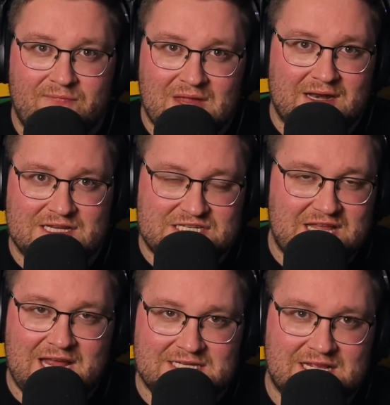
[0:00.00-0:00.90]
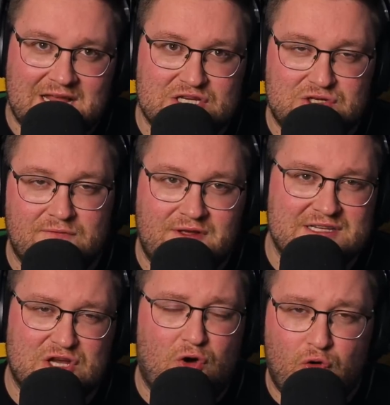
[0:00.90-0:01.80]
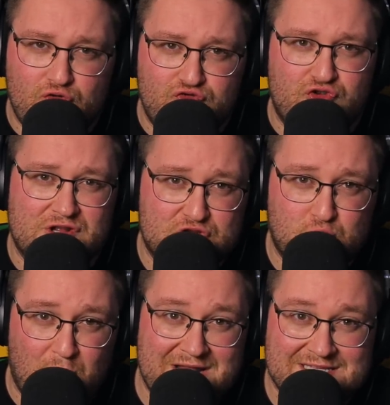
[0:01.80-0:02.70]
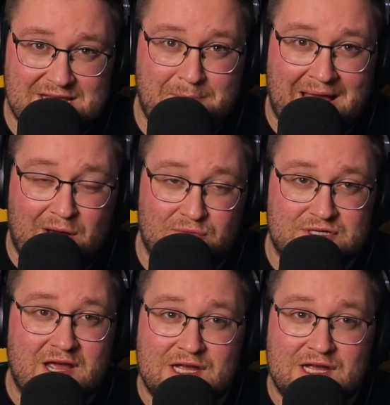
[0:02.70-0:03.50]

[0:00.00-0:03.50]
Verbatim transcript: and it states like something is £120.